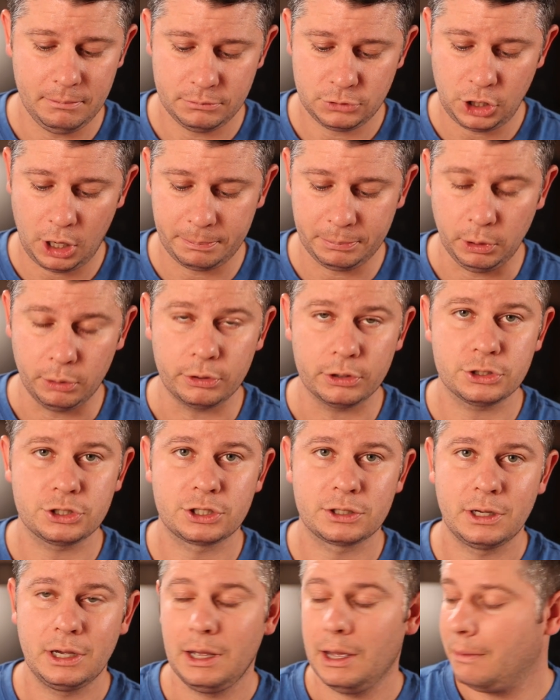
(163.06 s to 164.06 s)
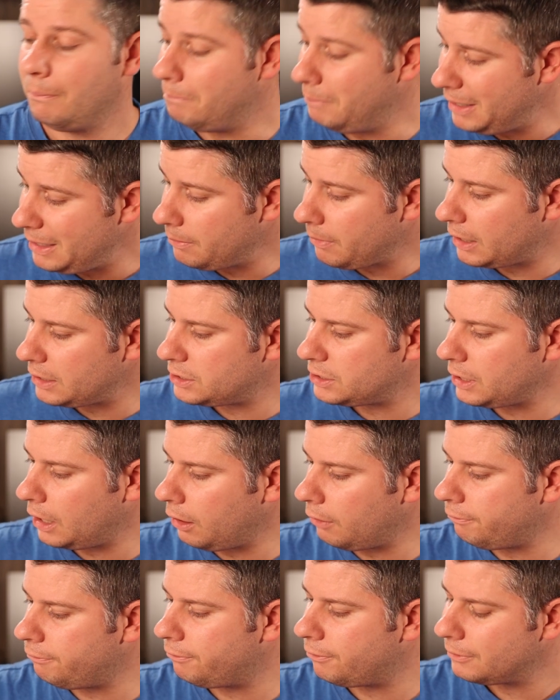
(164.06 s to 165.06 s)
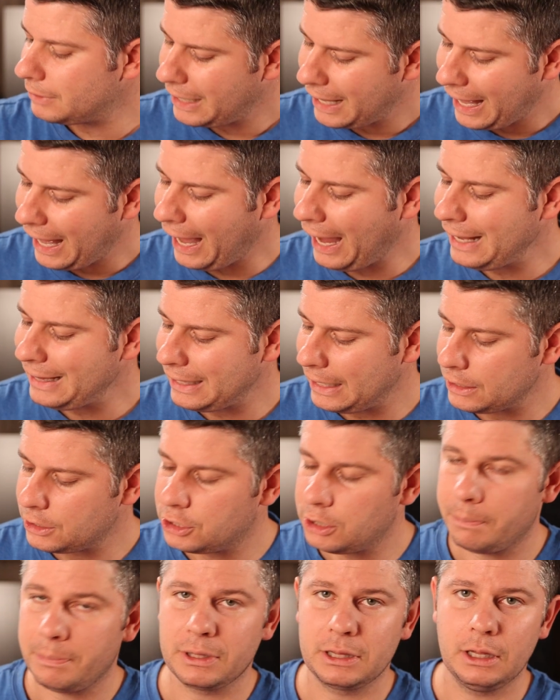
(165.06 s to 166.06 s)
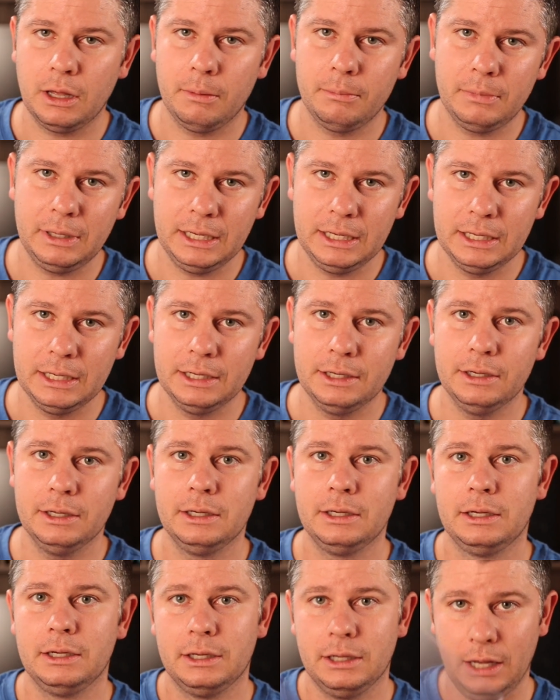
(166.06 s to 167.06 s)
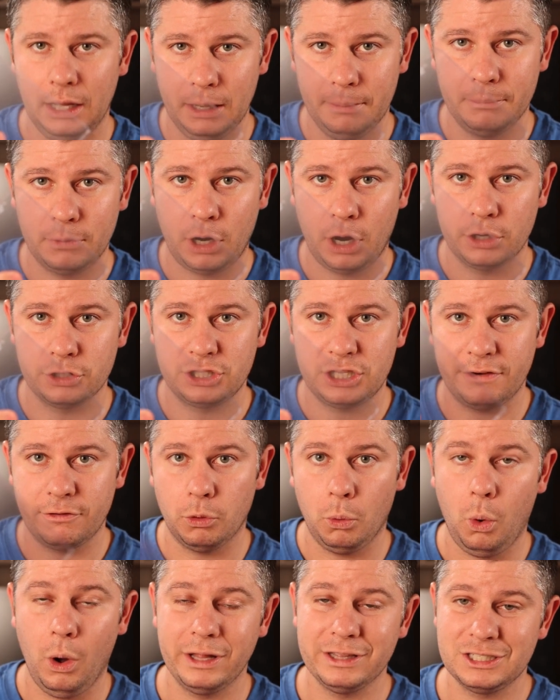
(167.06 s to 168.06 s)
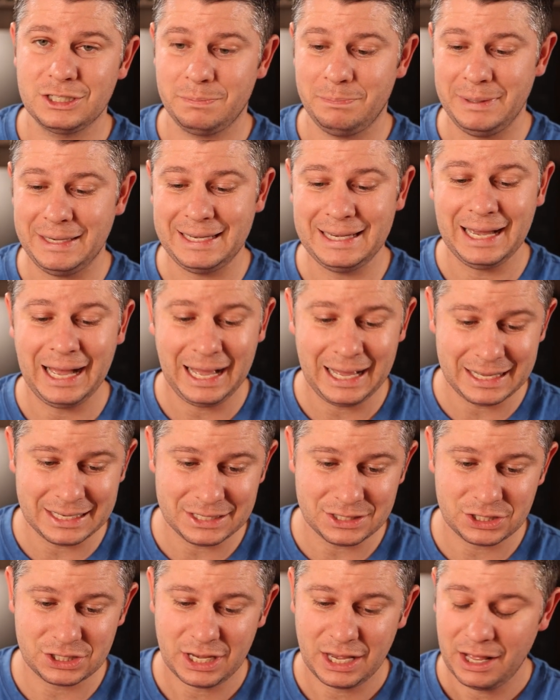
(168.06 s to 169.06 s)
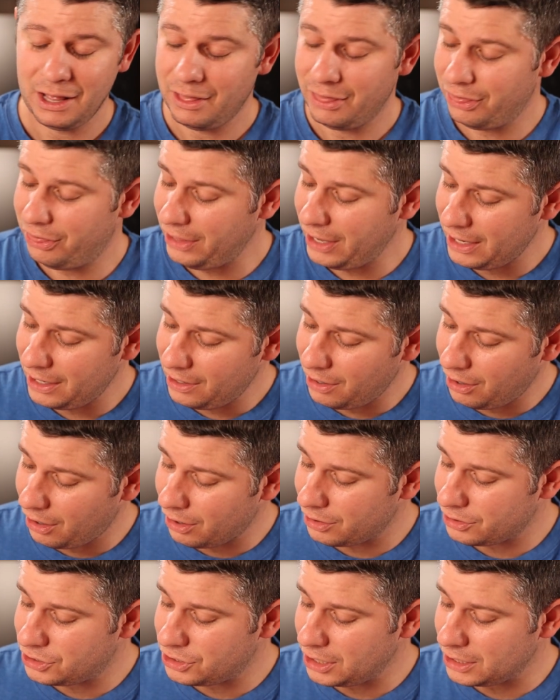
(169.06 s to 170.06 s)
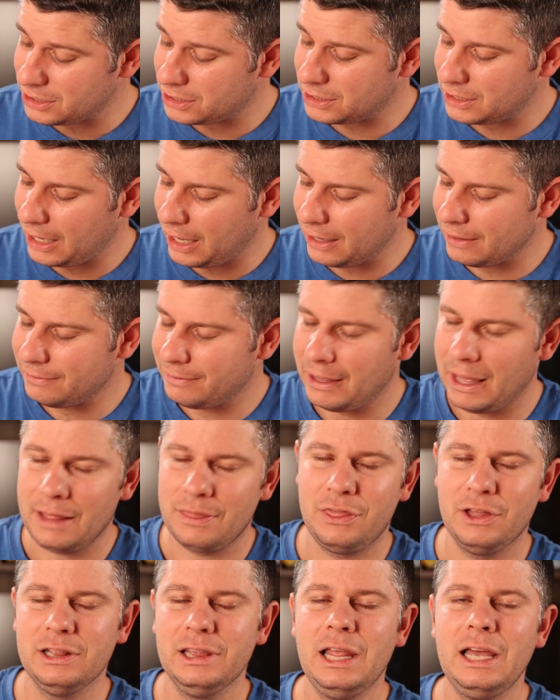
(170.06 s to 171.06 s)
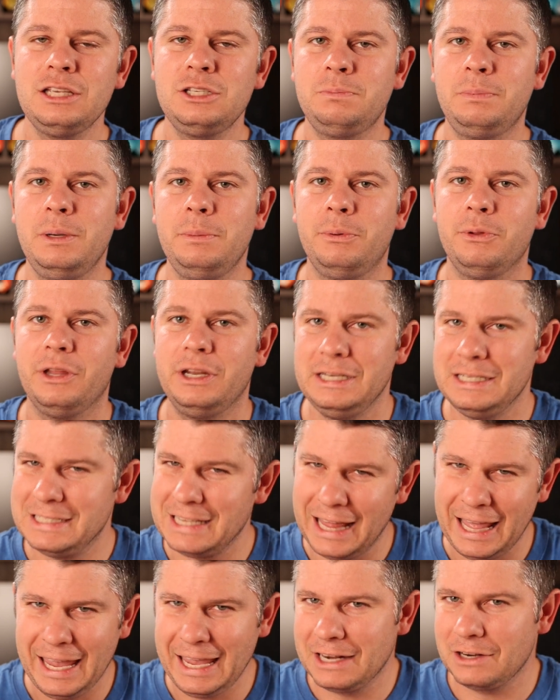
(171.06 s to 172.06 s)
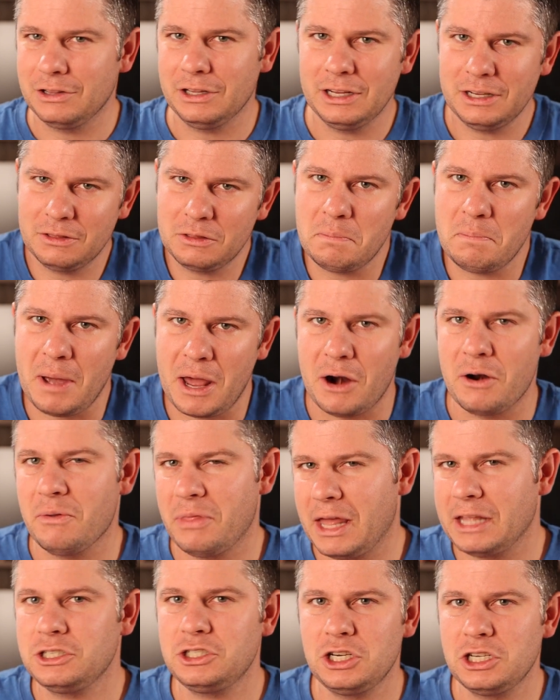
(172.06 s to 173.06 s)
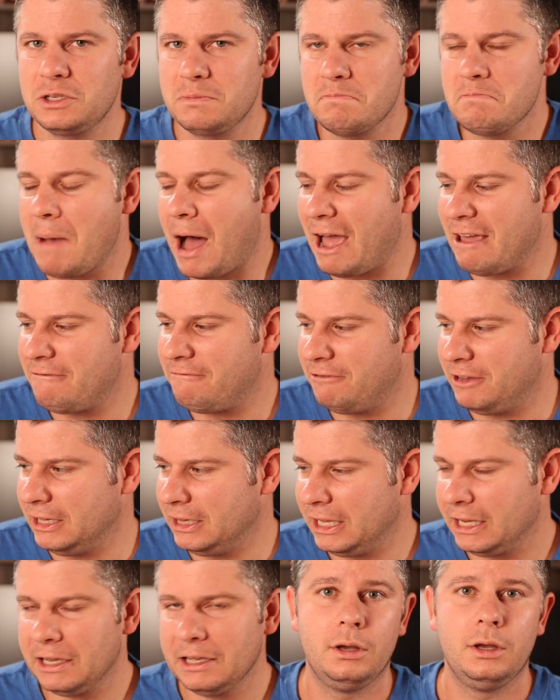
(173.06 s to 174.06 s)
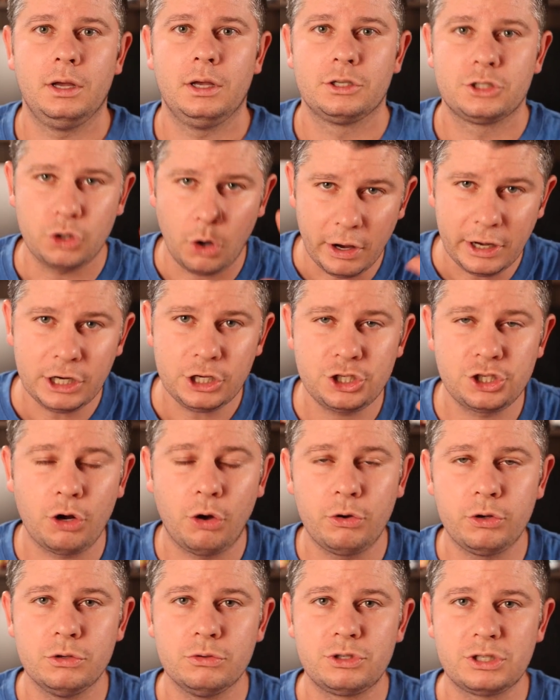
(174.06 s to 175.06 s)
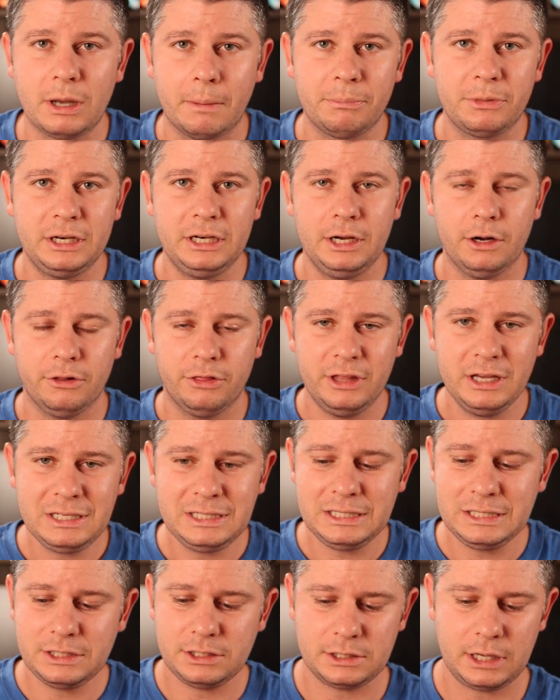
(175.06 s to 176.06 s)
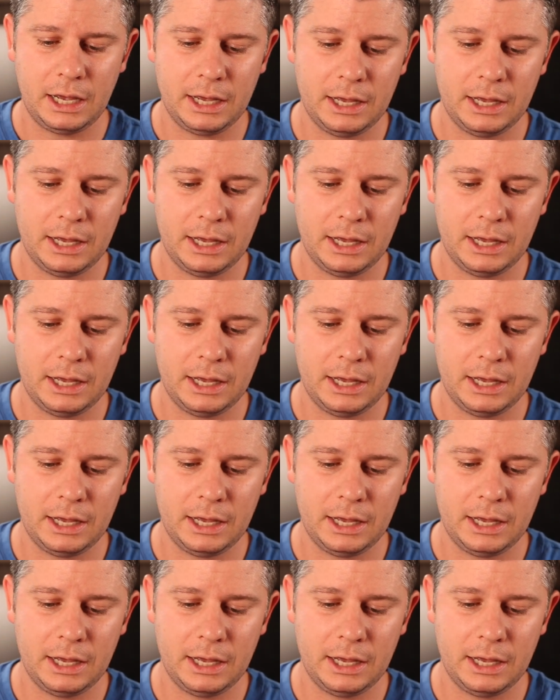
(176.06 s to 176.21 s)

top loaders. Myself, I like shipping them in Card Saver ones because they are just, the less people that need to handle it, the better. That's just my feeling. So I'm going to show you something here. This is